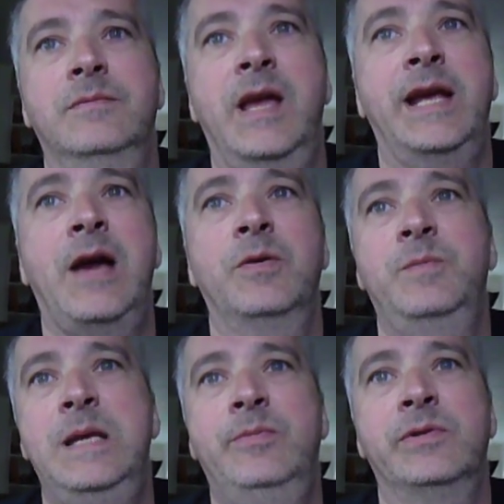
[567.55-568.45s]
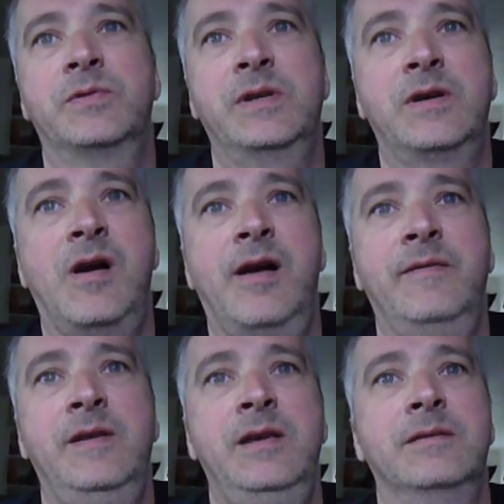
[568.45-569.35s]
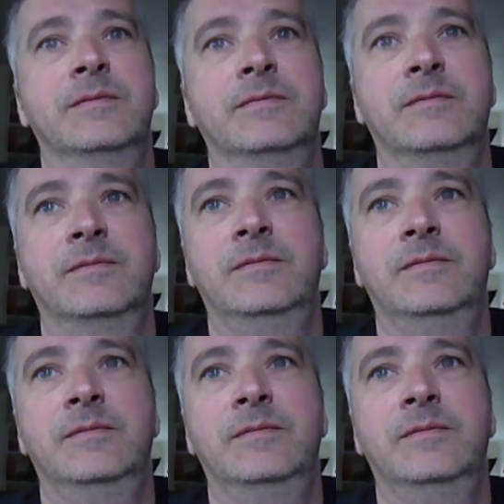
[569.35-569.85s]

hang out with people, drink coffee, and